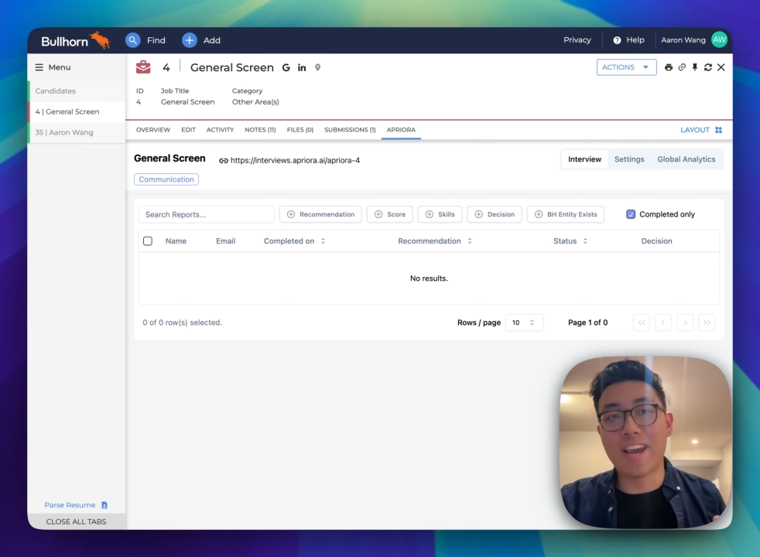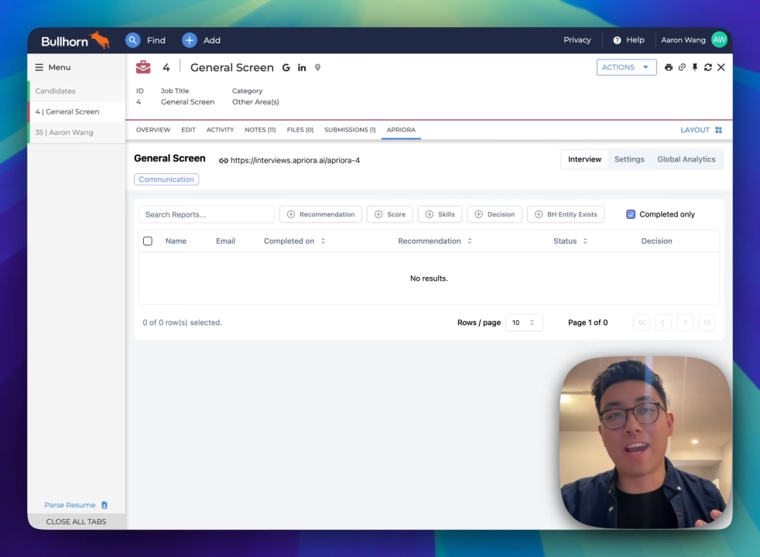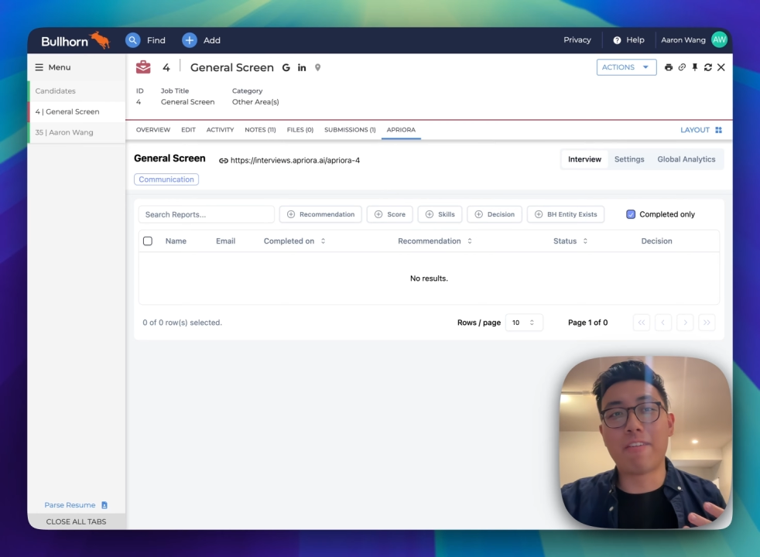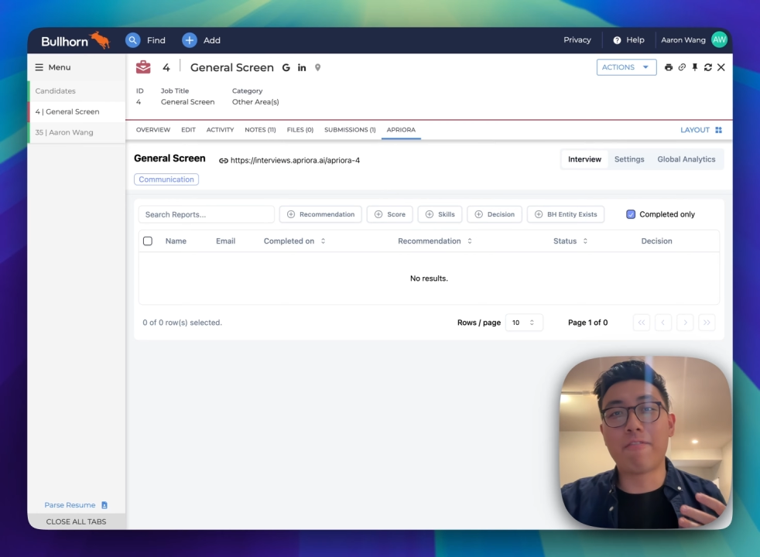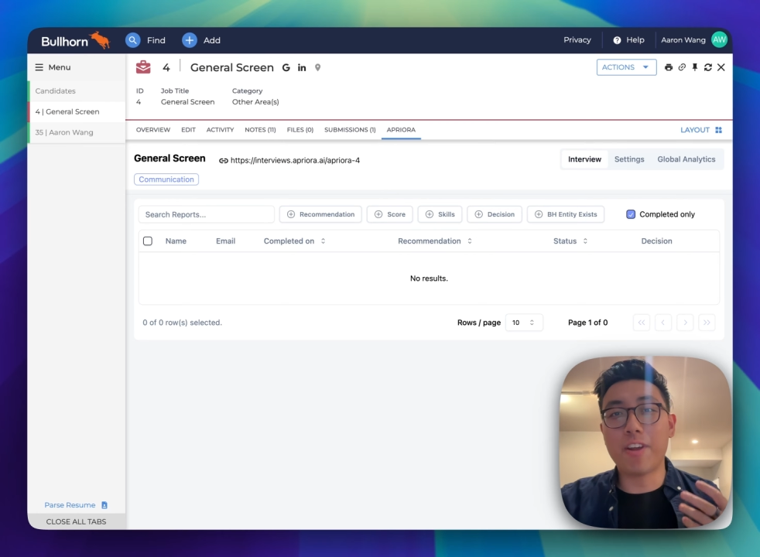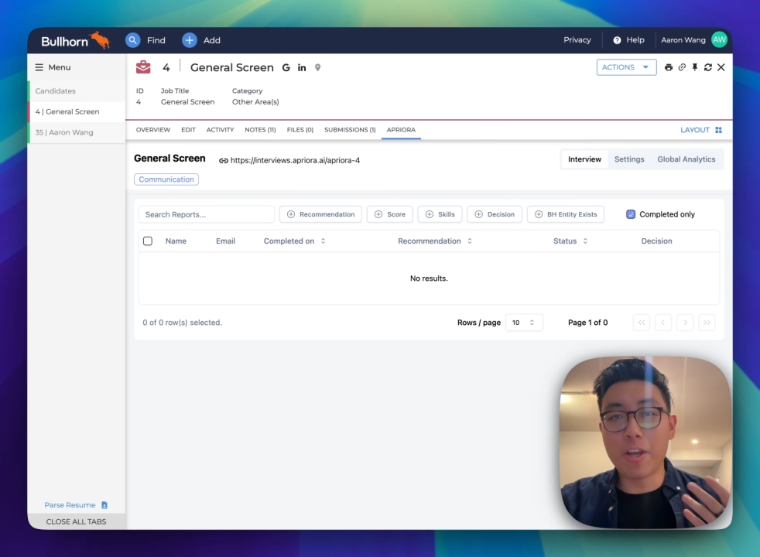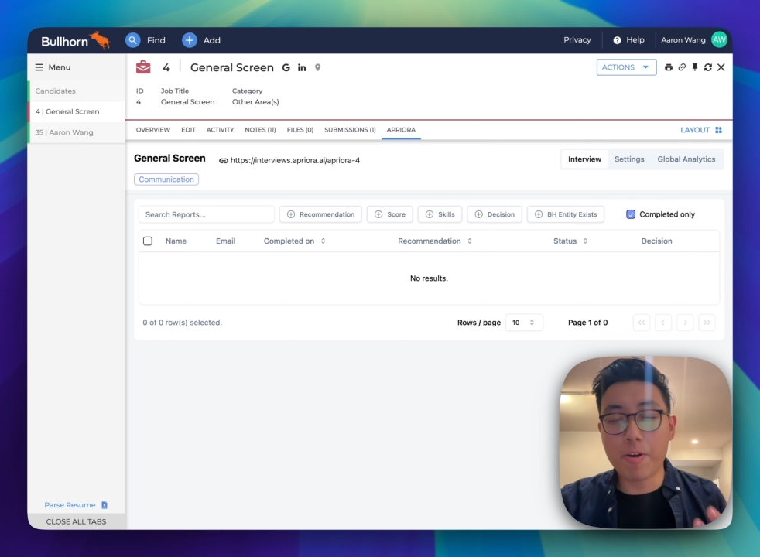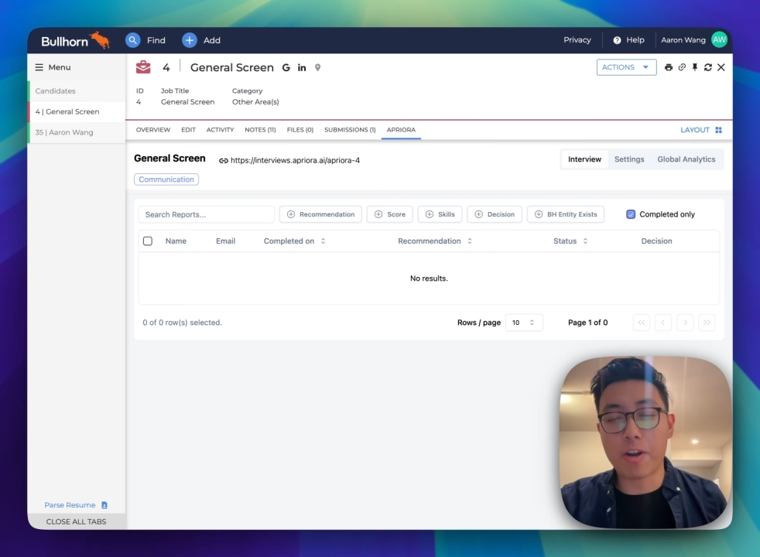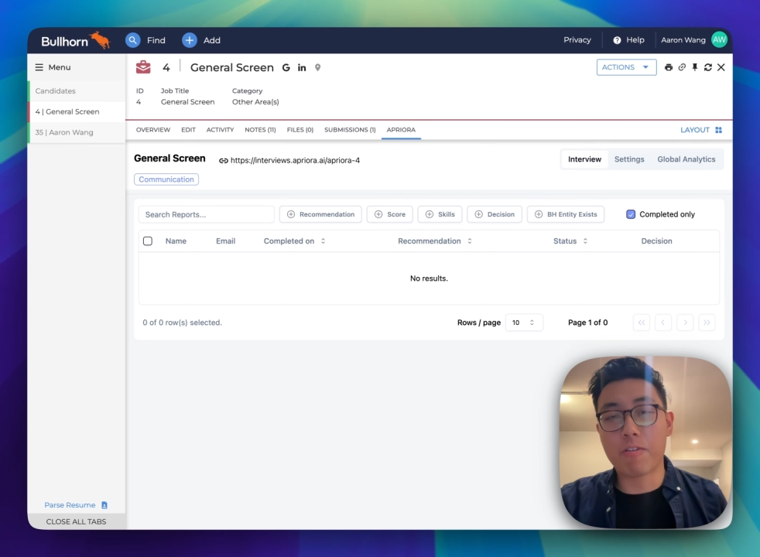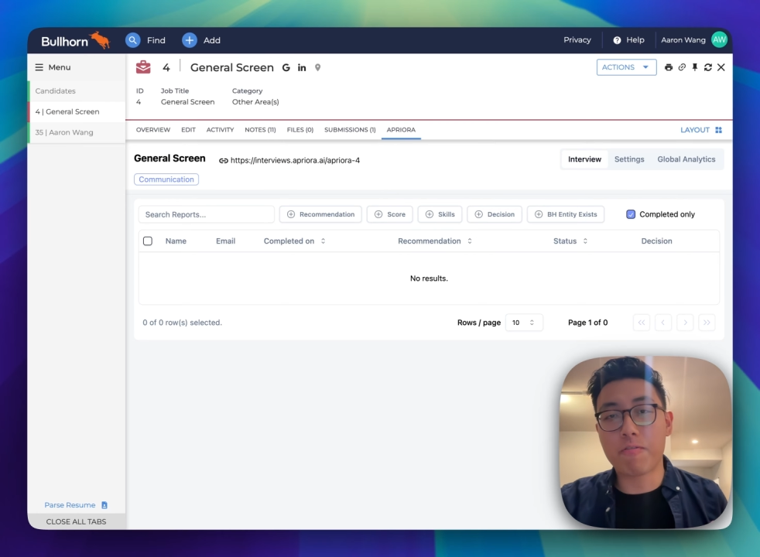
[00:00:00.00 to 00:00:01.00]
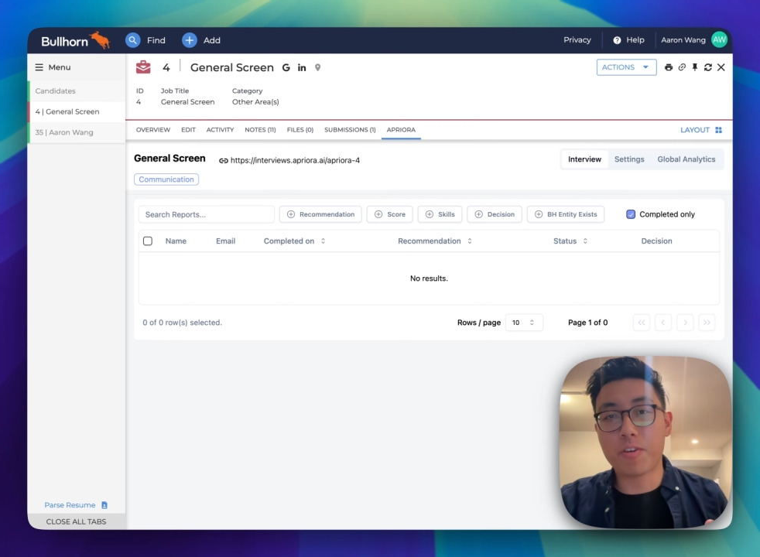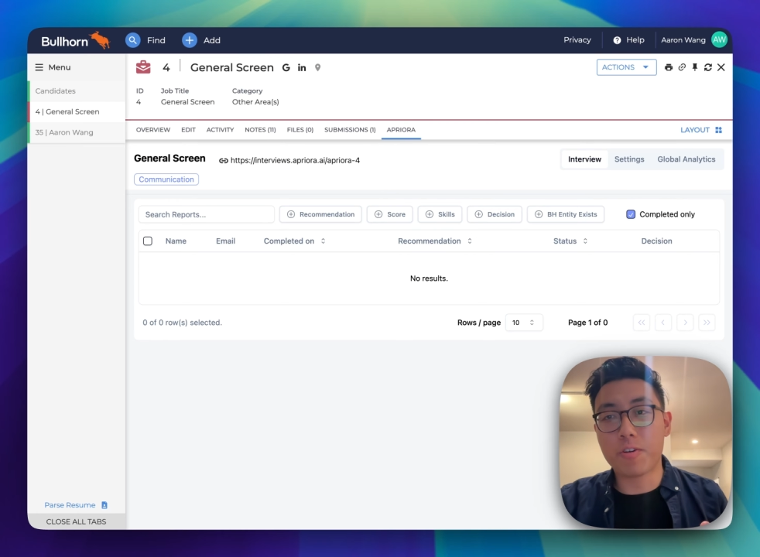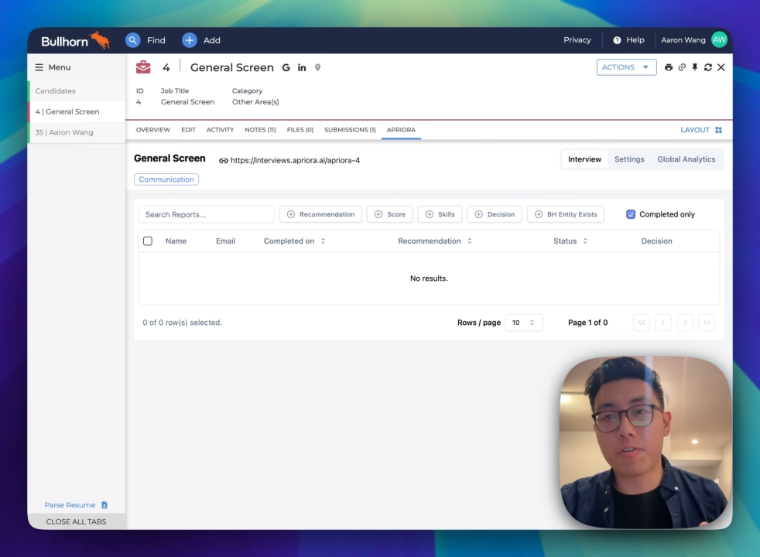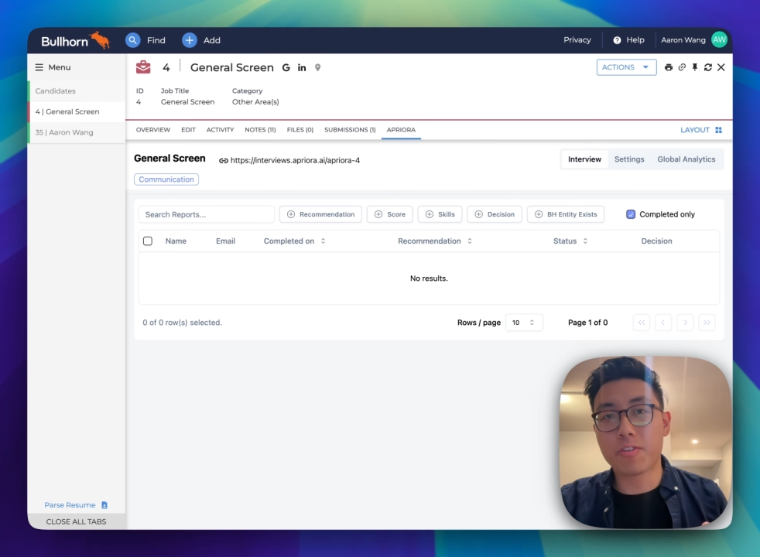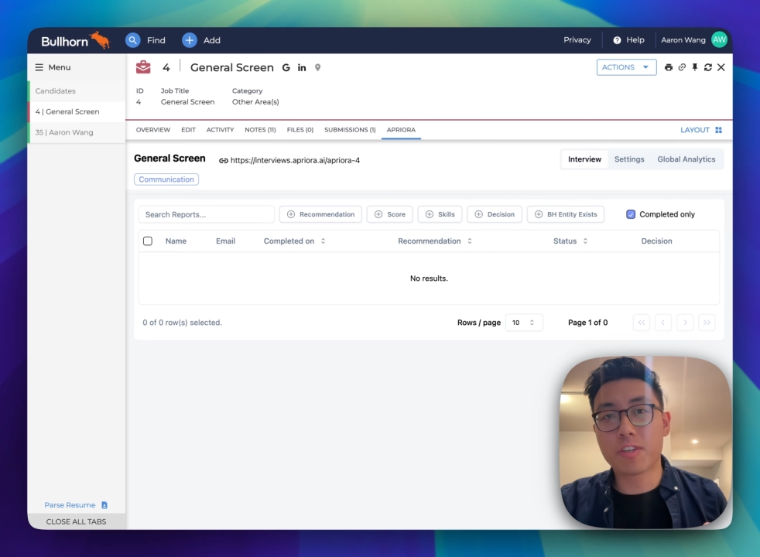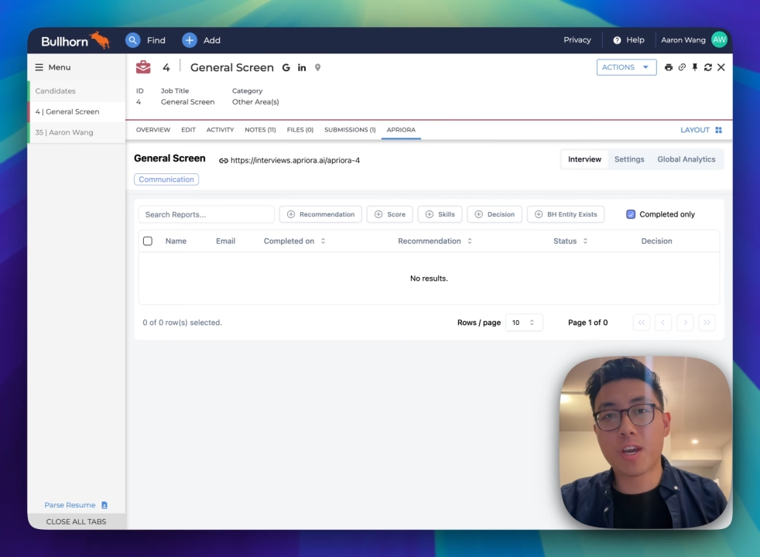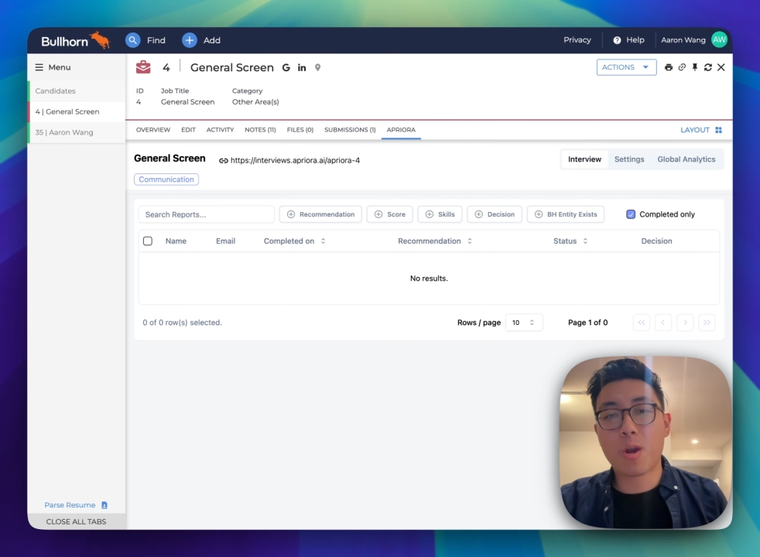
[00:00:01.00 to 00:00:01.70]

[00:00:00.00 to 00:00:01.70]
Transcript: and video interviews